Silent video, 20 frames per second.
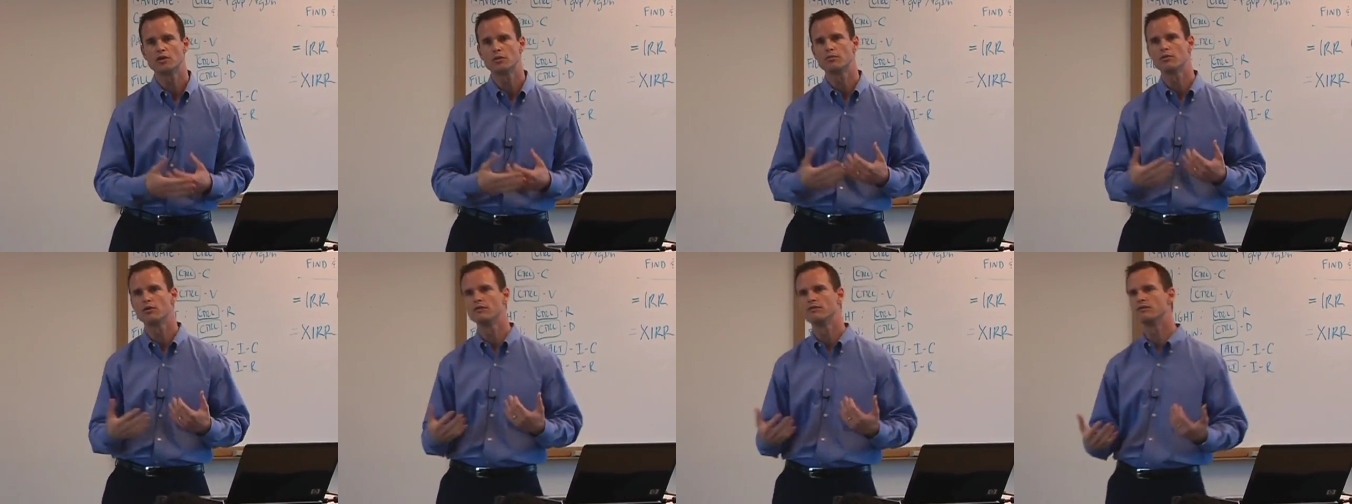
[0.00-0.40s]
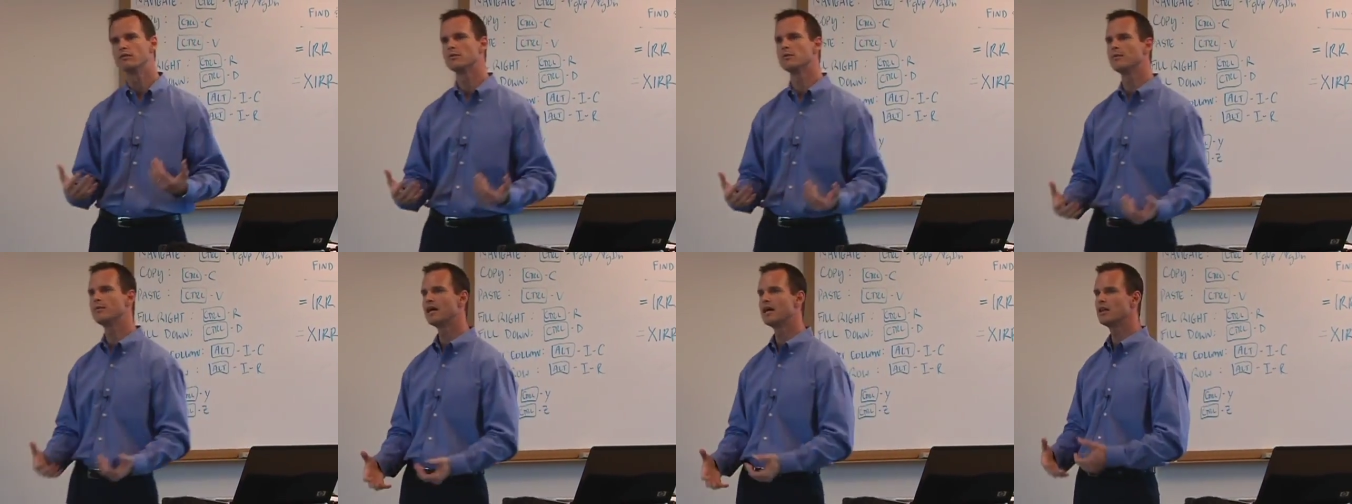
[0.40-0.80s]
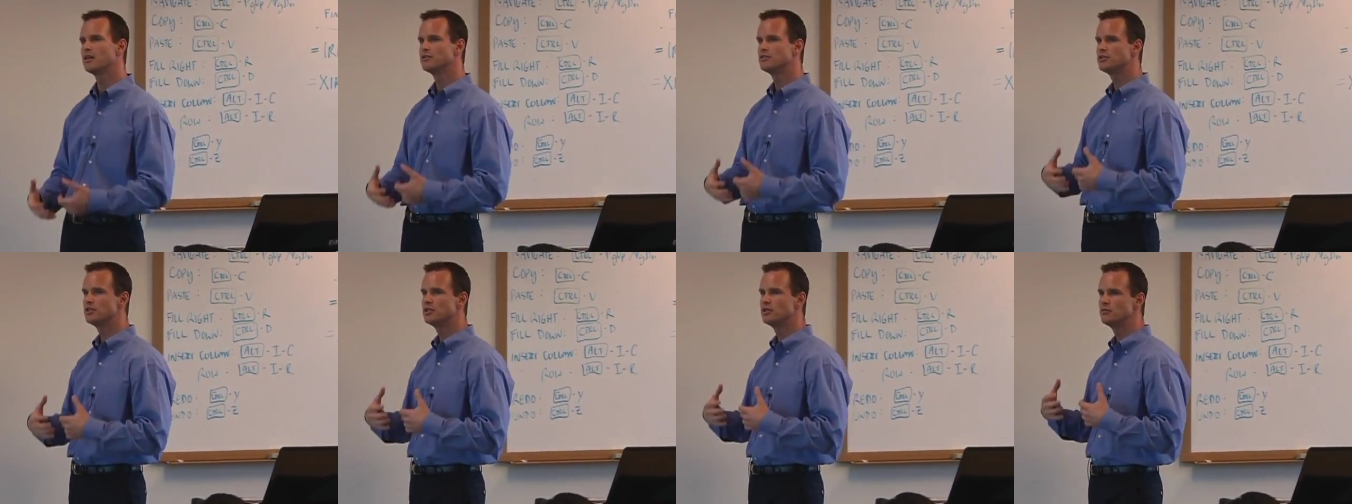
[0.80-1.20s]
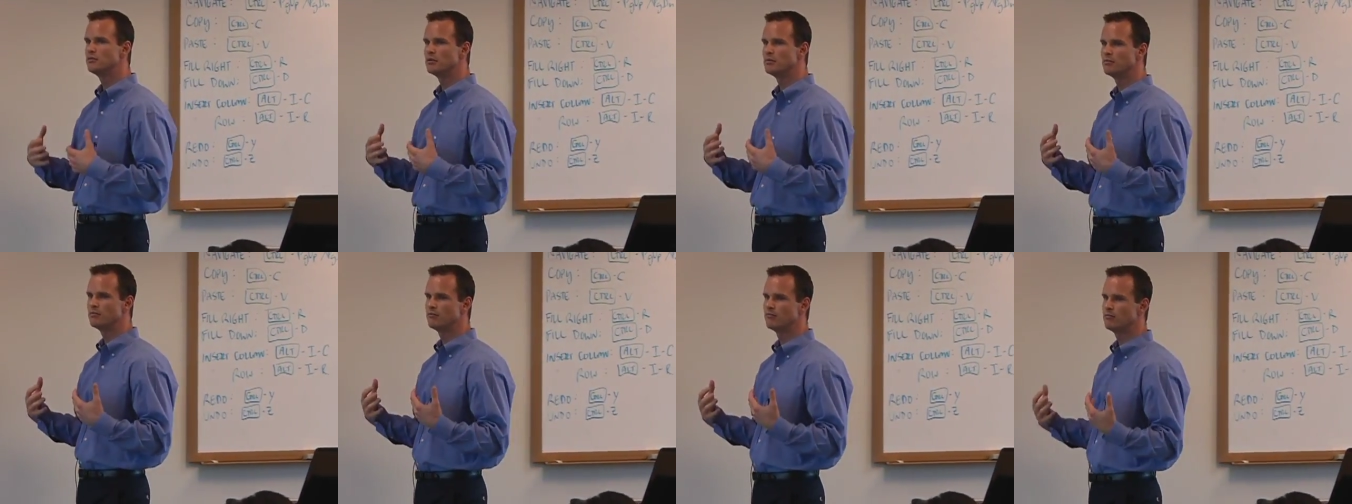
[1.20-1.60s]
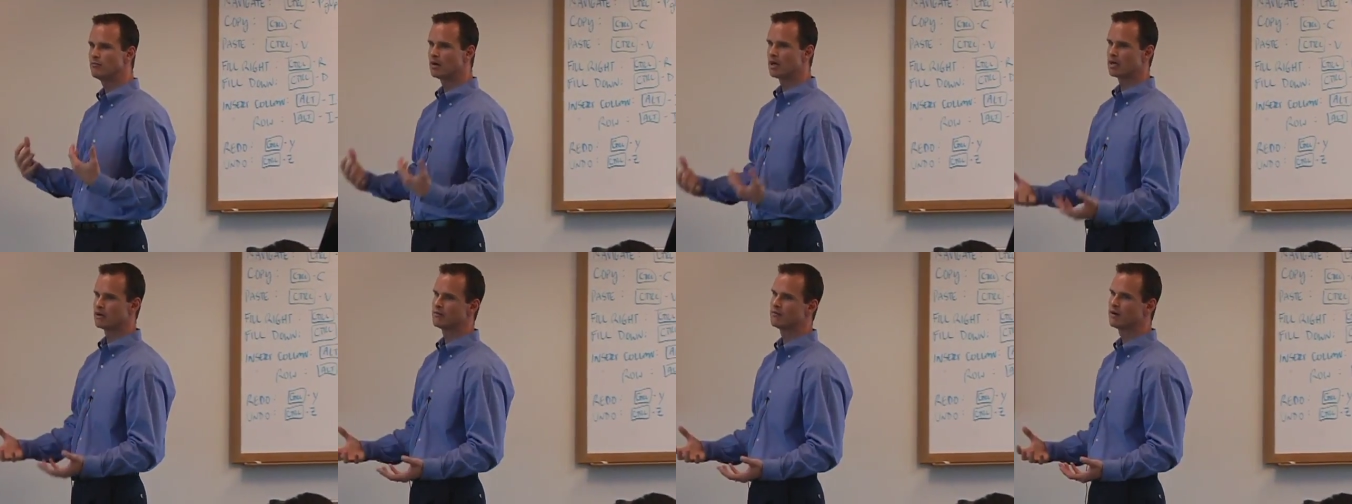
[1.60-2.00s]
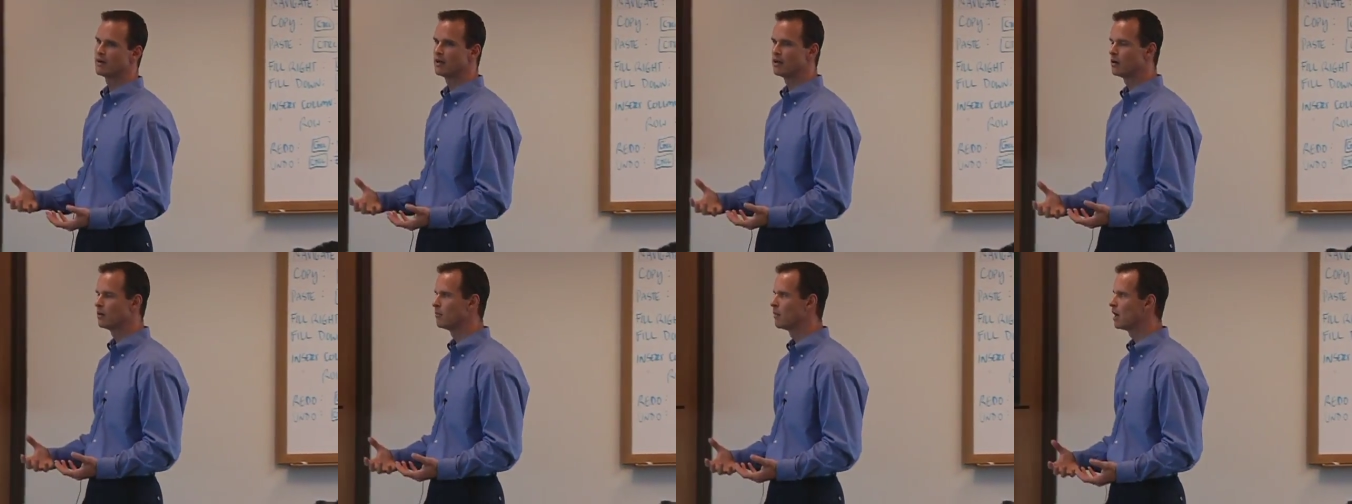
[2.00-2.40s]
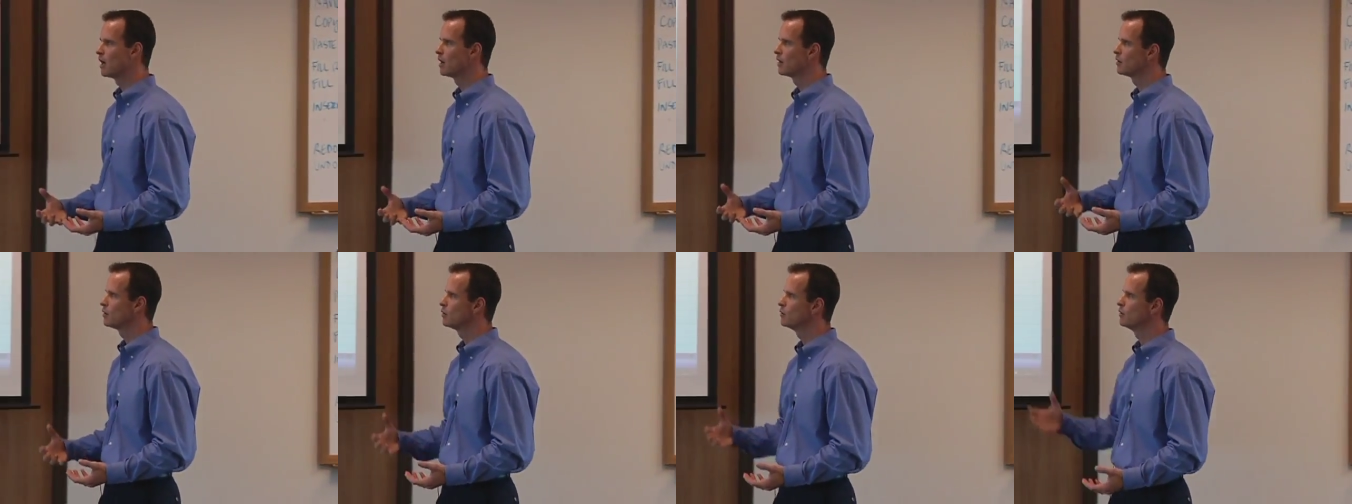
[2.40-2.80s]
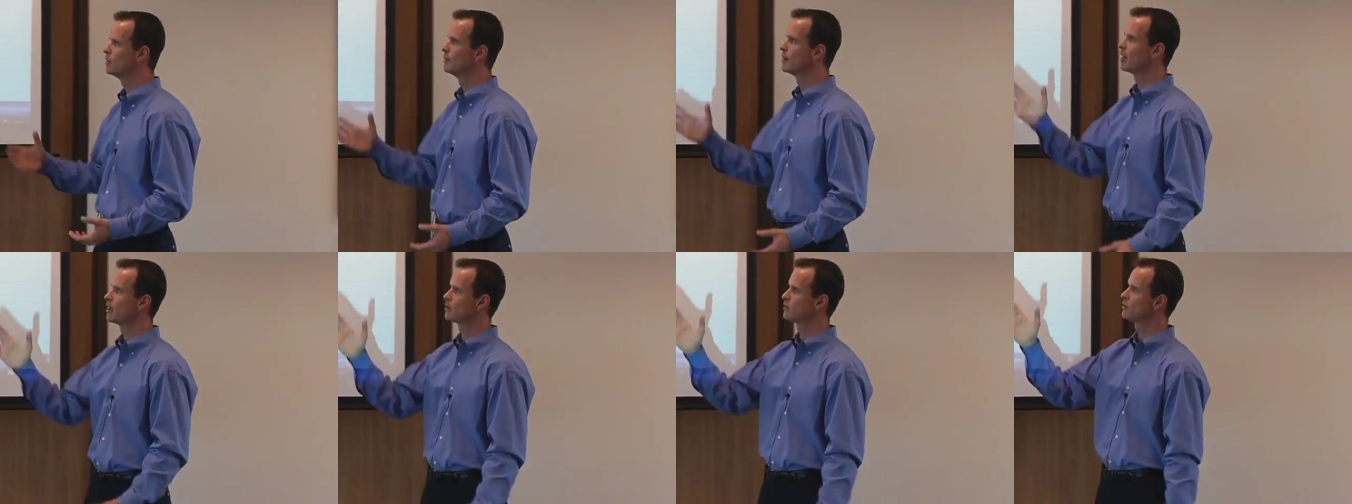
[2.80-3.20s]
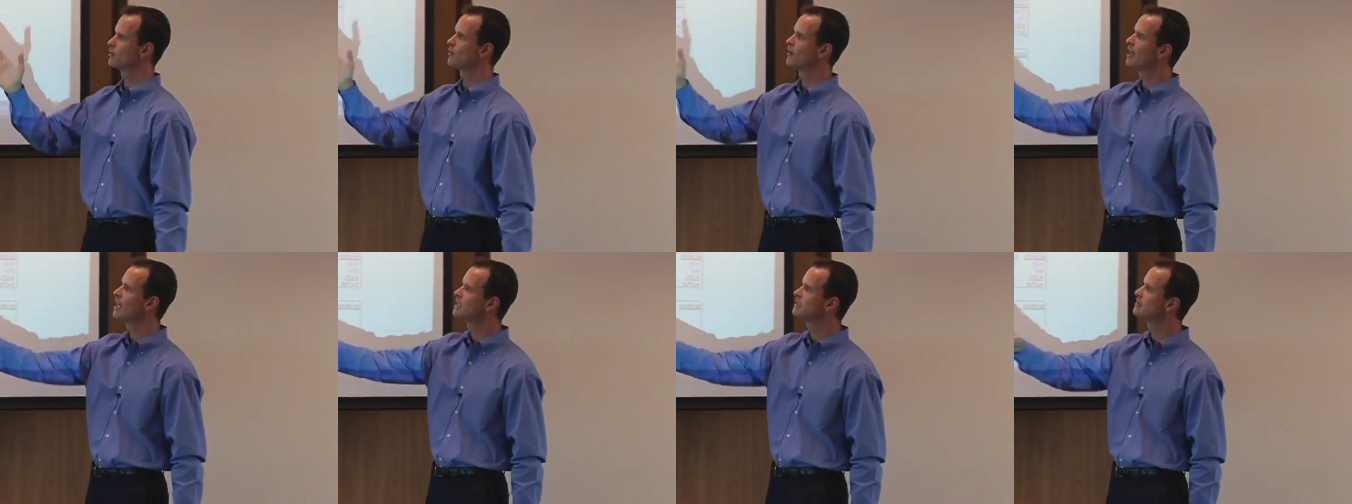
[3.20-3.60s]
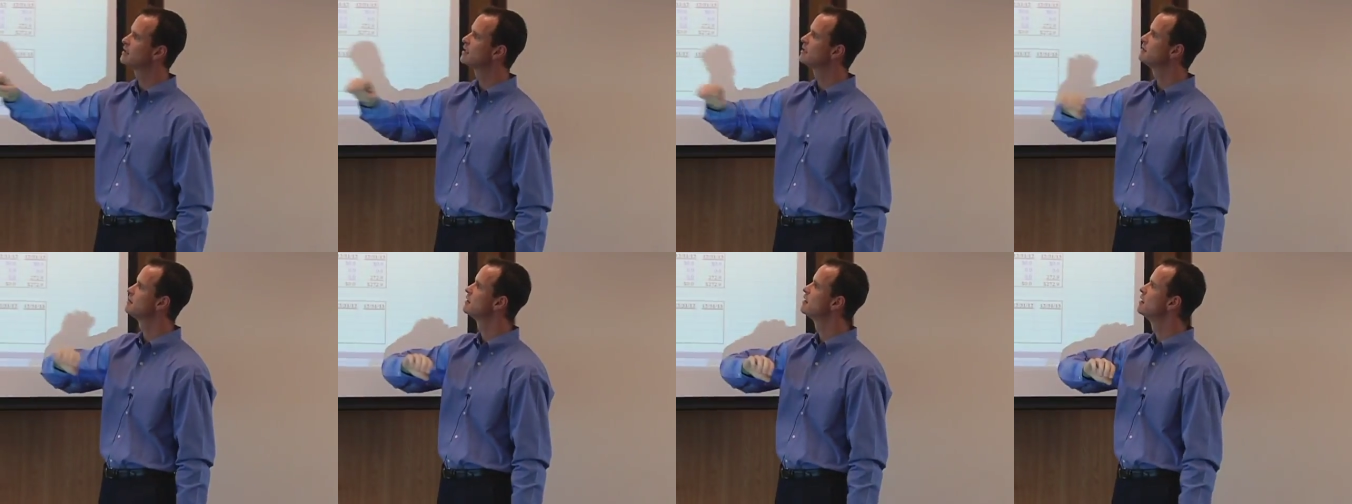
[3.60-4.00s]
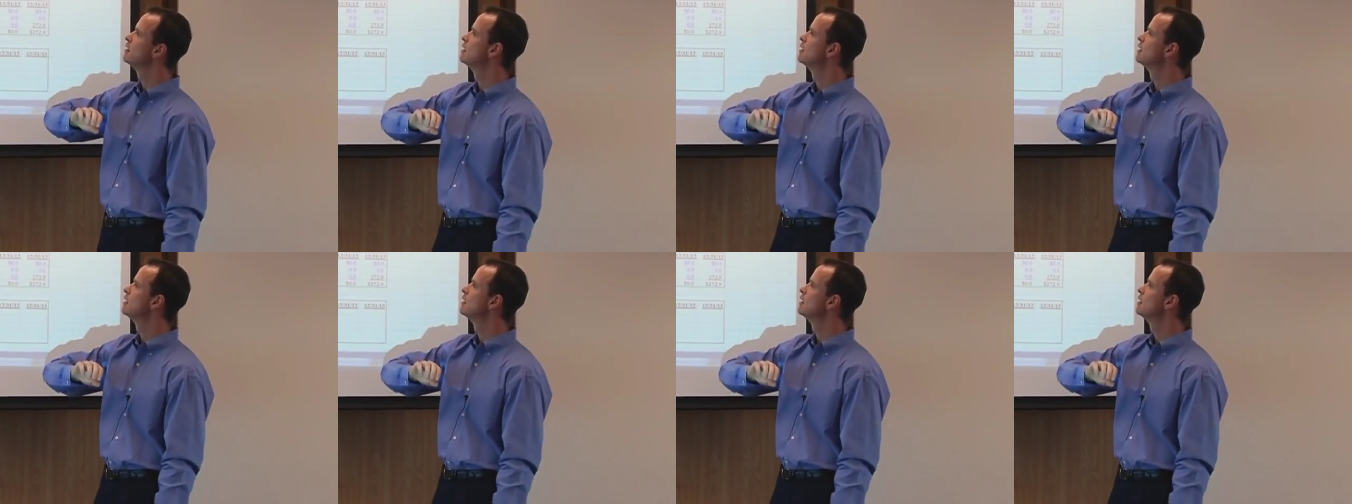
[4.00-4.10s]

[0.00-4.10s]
our pro forma balance sheet, we modified our model, we modeled our exit,